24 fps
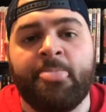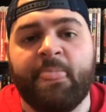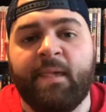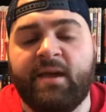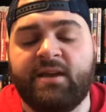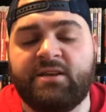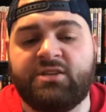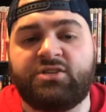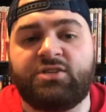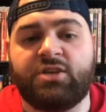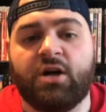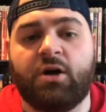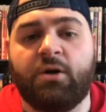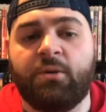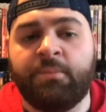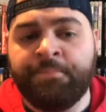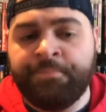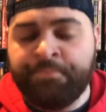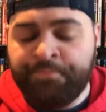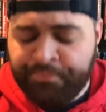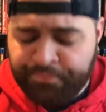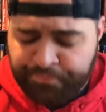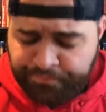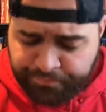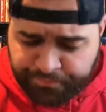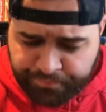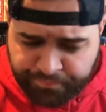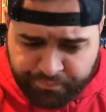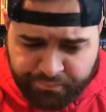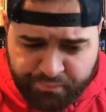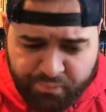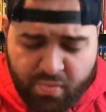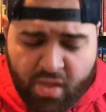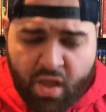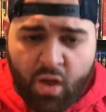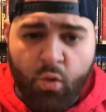And so
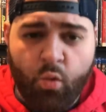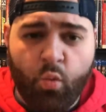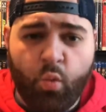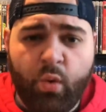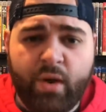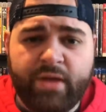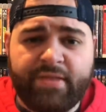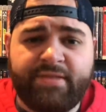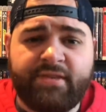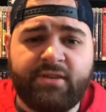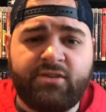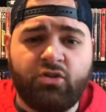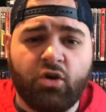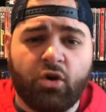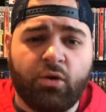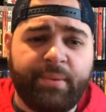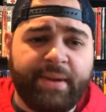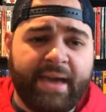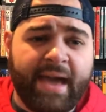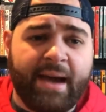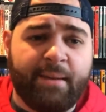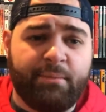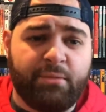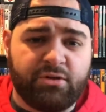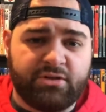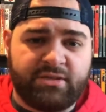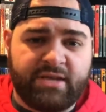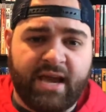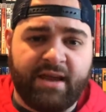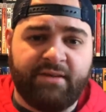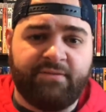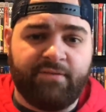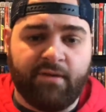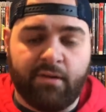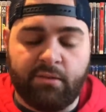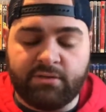with the Dolby Atmos
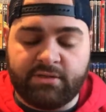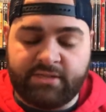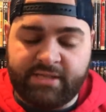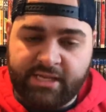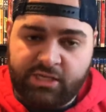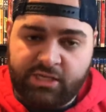headphones, they